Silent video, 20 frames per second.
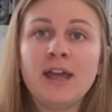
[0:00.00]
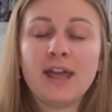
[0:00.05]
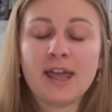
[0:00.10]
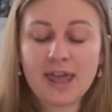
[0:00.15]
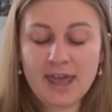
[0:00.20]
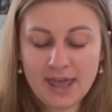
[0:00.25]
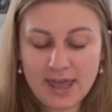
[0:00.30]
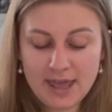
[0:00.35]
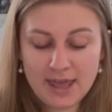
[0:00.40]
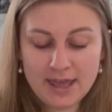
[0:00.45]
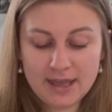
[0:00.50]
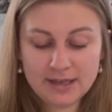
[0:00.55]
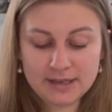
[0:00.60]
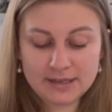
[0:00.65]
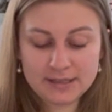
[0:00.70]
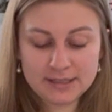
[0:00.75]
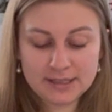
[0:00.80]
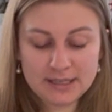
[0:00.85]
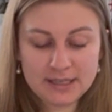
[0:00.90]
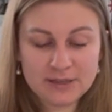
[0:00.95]

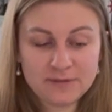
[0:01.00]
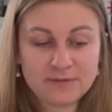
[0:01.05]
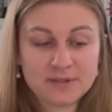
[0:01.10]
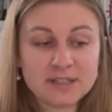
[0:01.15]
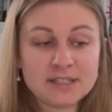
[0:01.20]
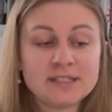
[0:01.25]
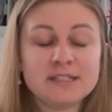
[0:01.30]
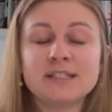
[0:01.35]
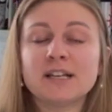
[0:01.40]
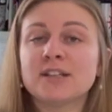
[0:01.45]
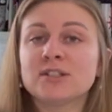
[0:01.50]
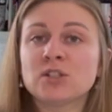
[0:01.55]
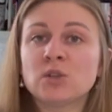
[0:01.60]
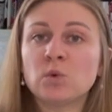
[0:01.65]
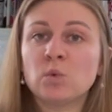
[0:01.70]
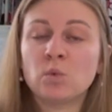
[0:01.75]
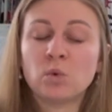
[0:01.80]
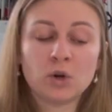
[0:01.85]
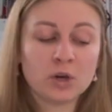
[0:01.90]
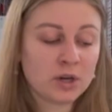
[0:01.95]
and if it
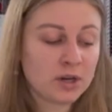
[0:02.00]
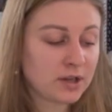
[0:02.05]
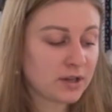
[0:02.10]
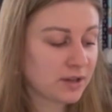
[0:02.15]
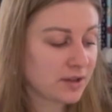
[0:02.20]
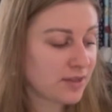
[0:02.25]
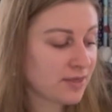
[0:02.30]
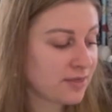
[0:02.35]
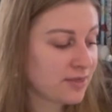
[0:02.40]
doesn't work,